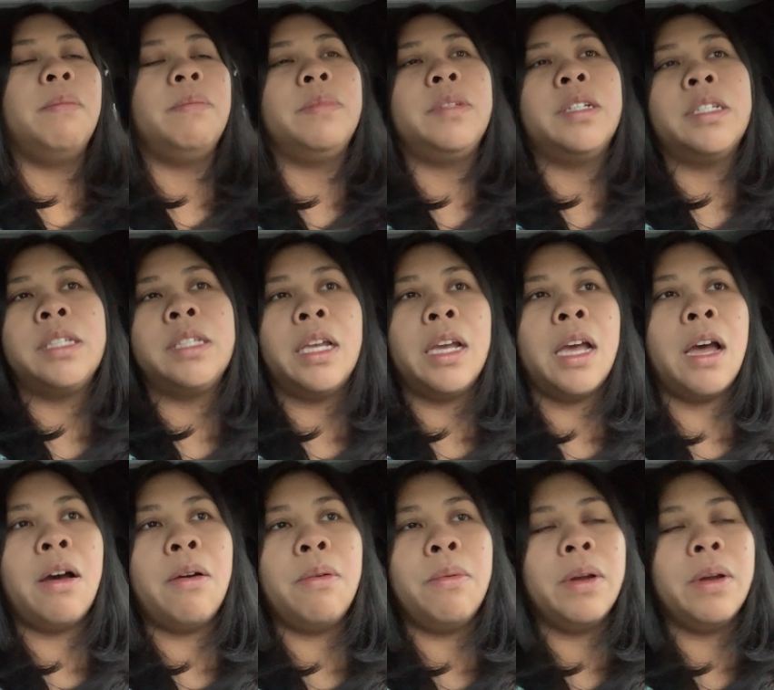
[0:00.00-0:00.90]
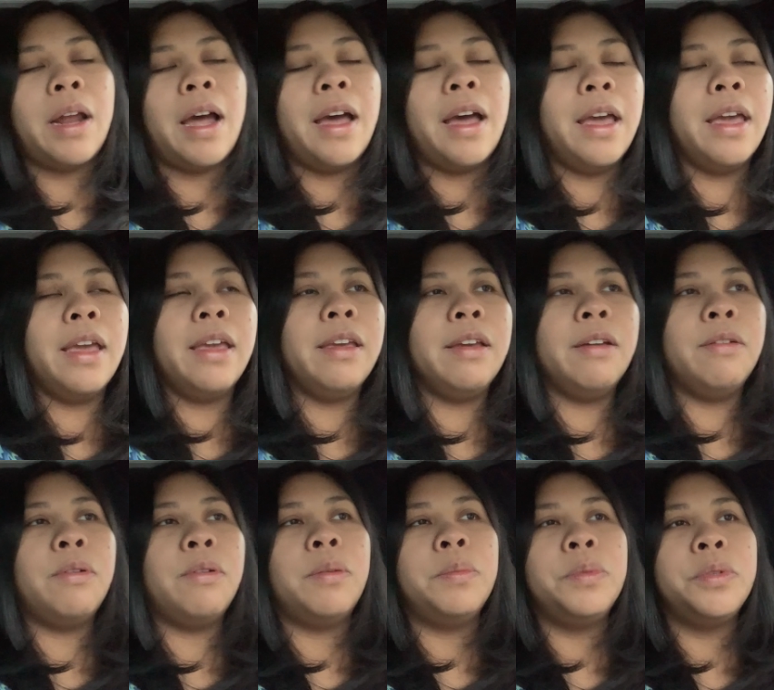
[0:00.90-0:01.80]
just like how what I
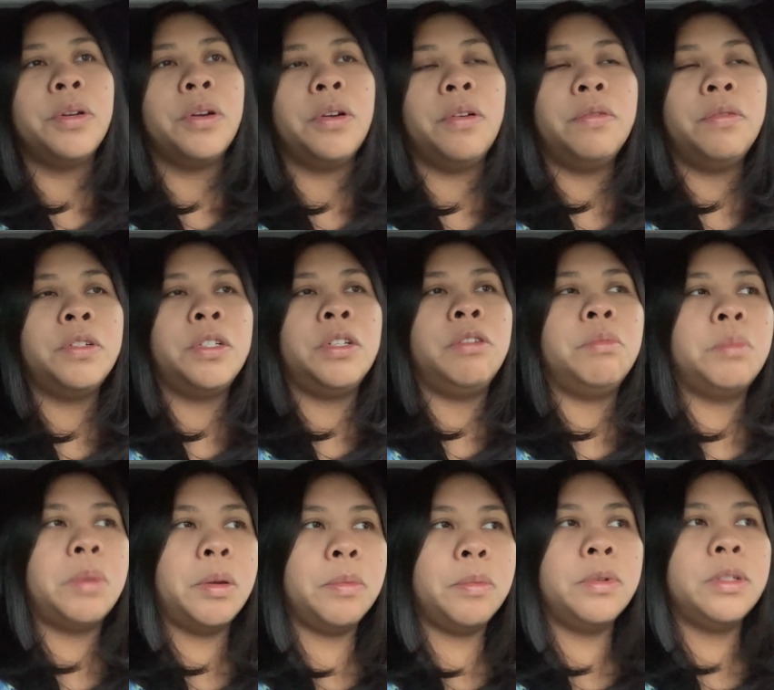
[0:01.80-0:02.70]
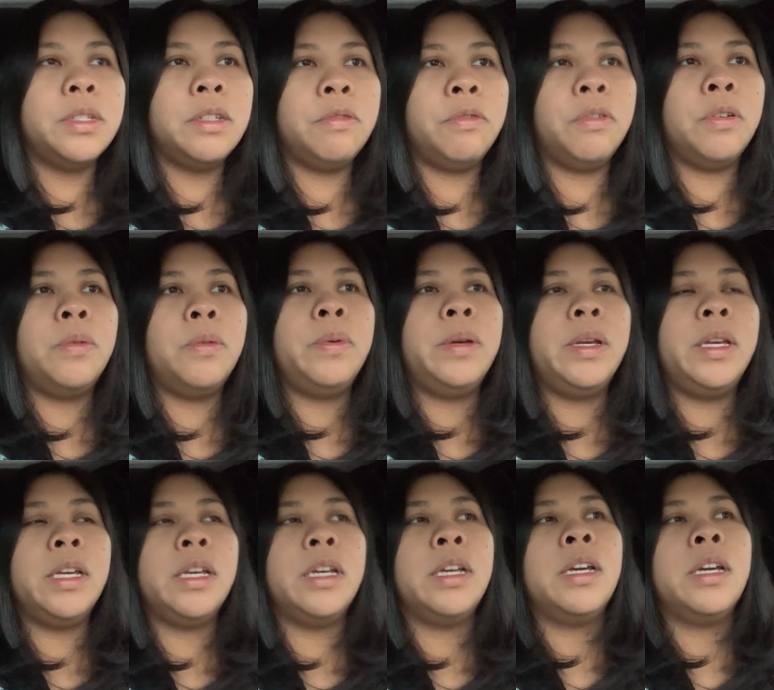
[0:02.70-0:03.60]
observed. She remembers it for a
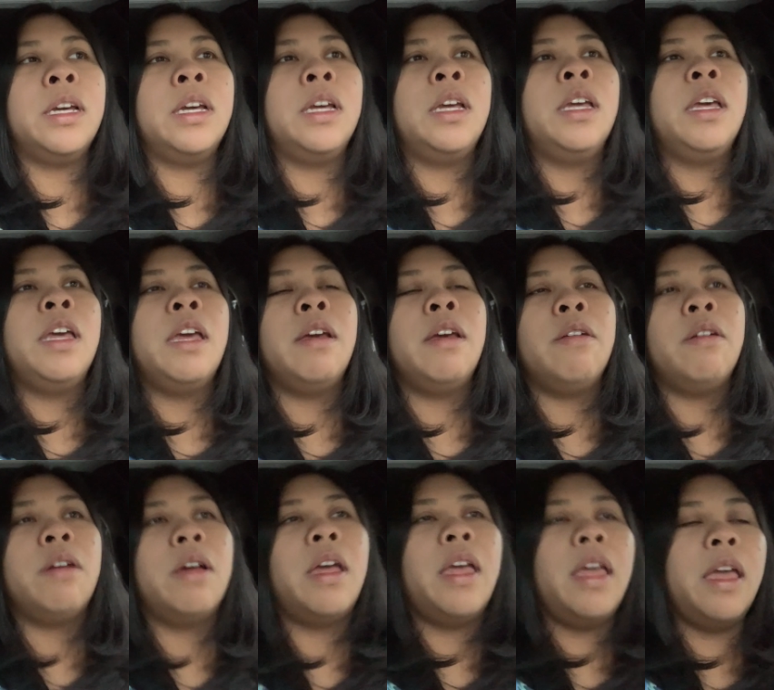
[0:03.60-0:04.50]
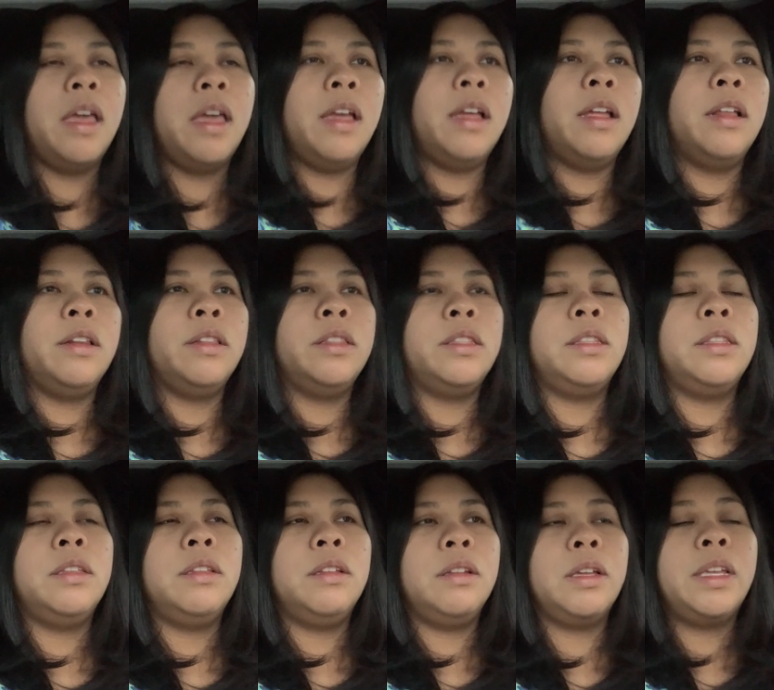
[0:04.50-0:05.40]
week and
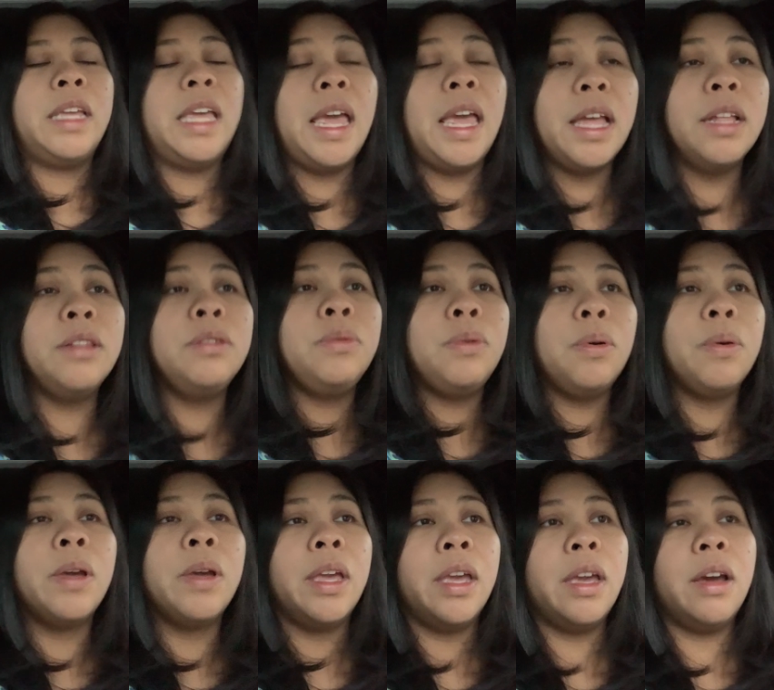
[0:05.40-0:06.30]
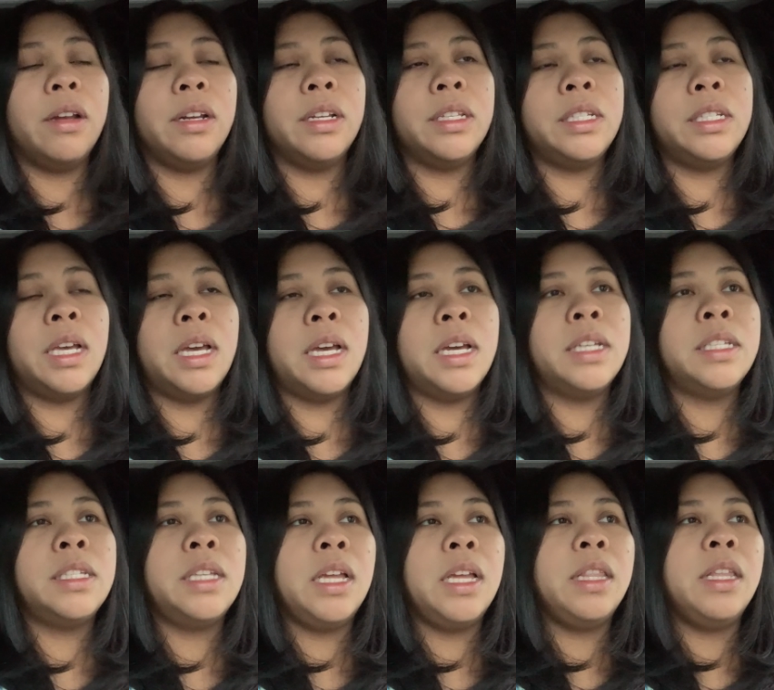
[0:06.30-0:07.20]
can do okay on a
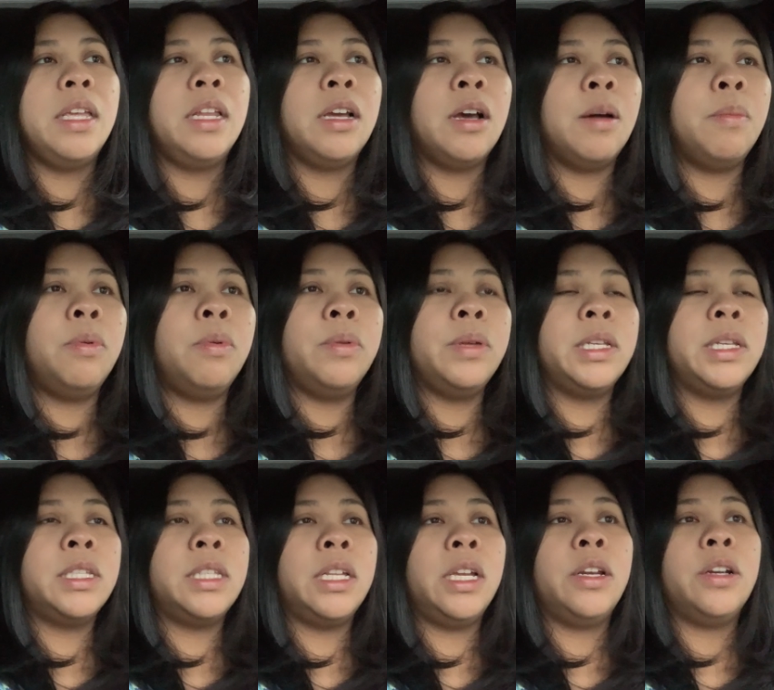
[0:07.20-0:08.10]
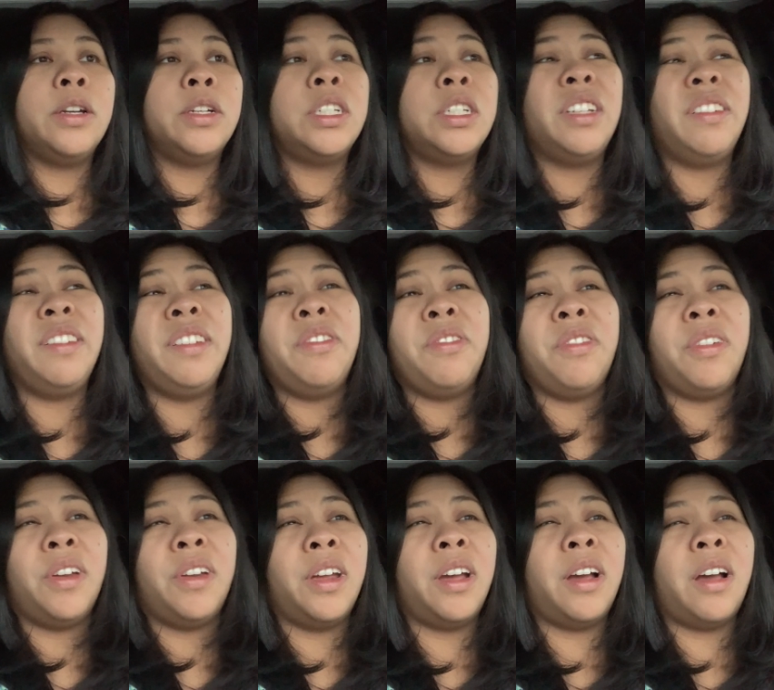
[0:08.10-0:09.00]
test, and then a couple weeks later she
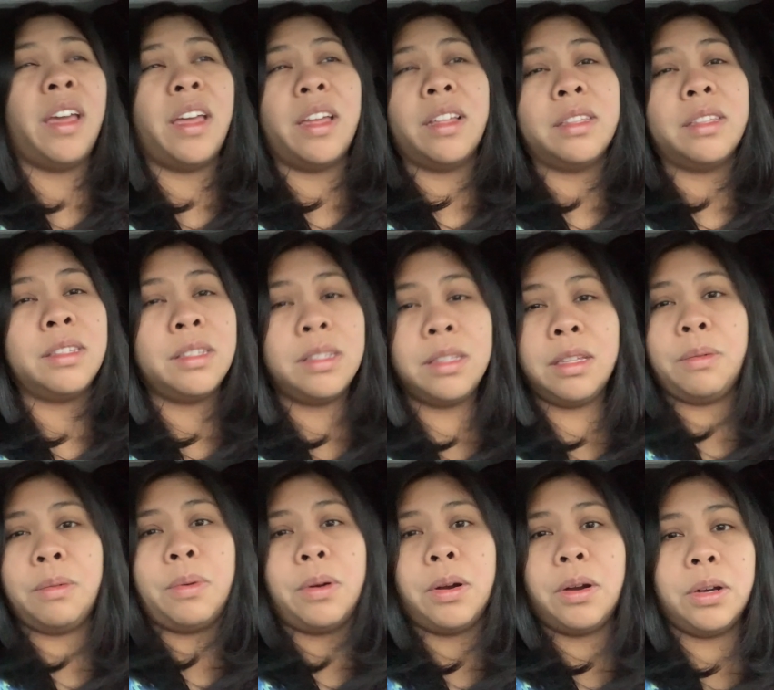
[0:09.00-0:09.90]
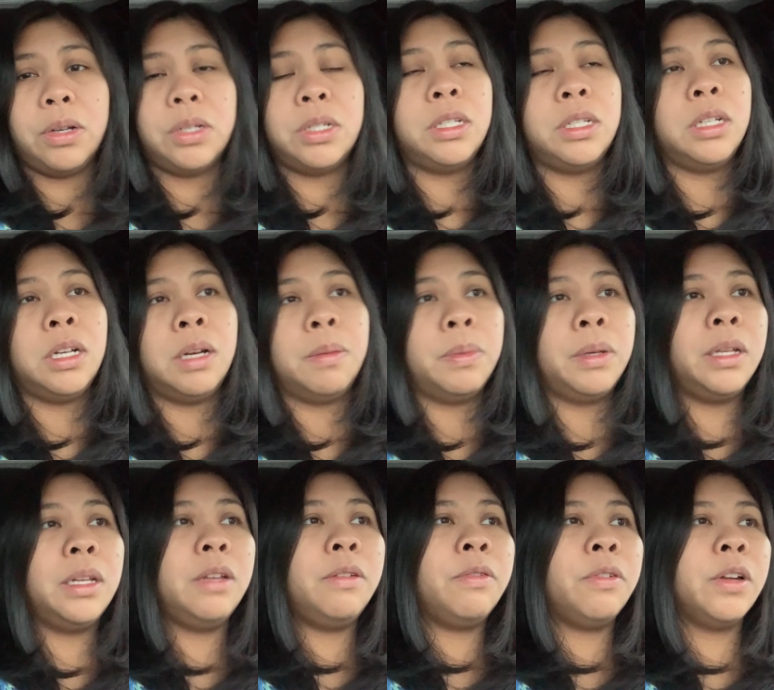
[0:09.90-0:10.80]
forgets the word. She
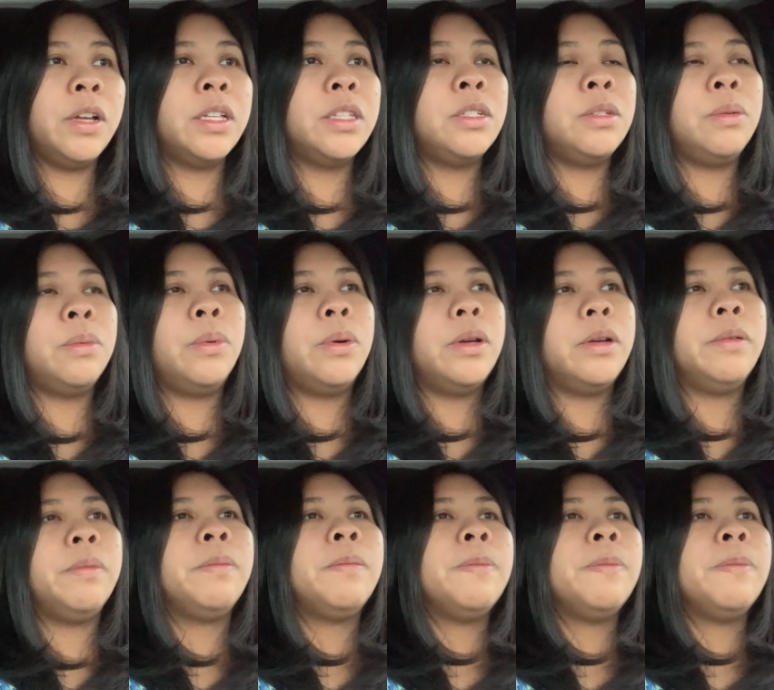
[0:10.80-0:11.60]
completely forgets the word.